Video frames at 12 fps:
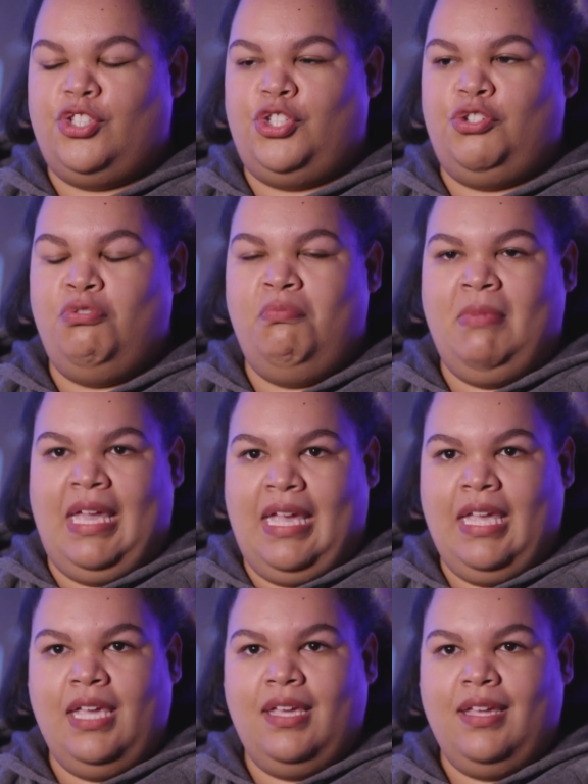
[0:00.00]
to
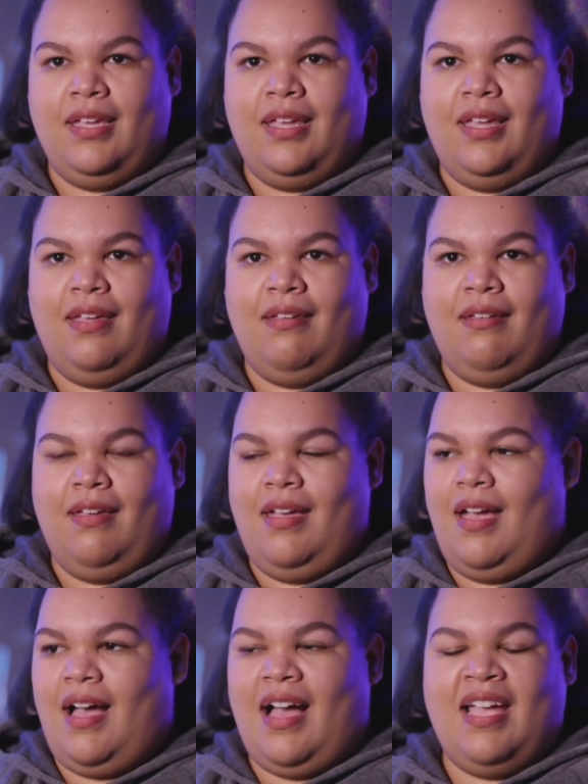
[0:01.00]
me,
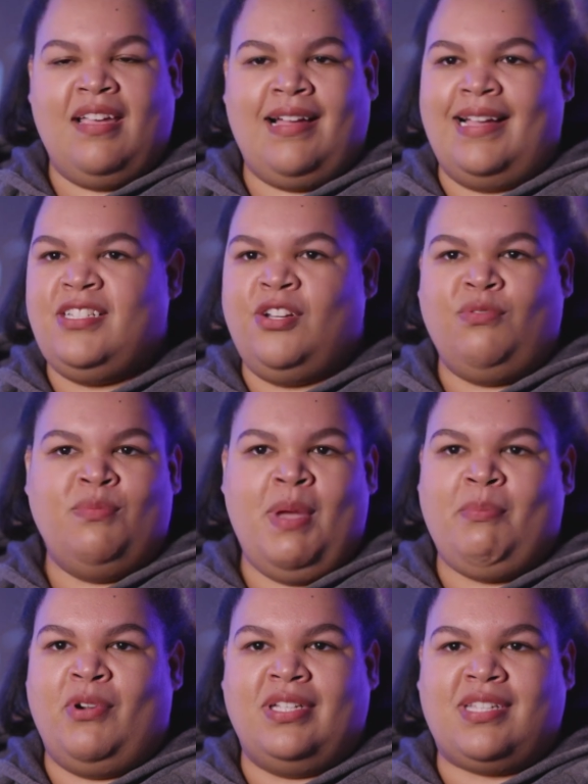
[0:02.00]
I don't
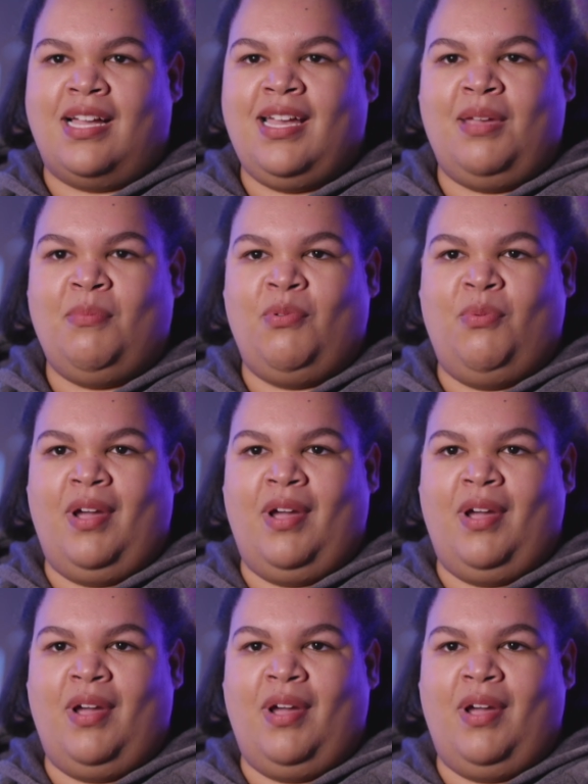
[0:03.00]
remember a time